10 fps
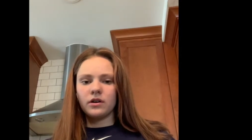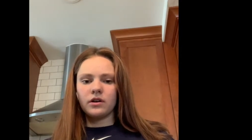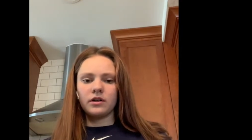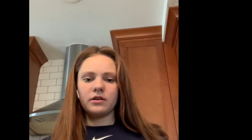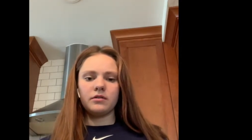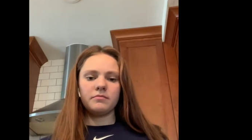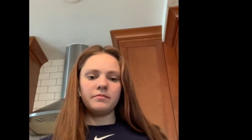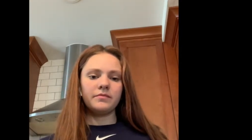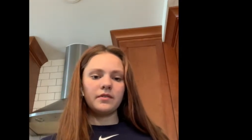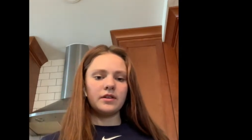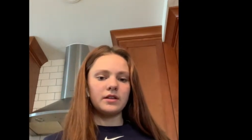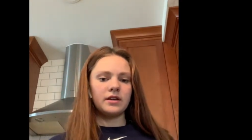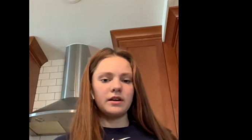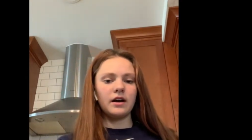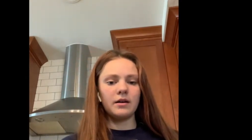And
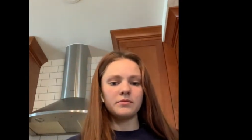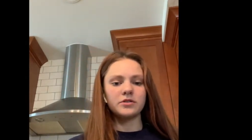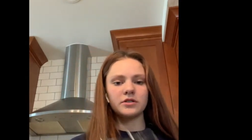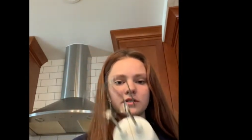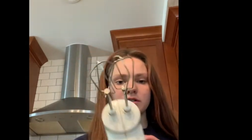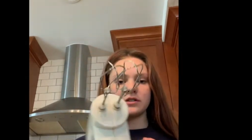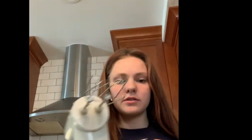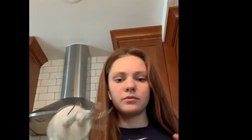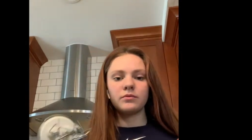then I'm just gonna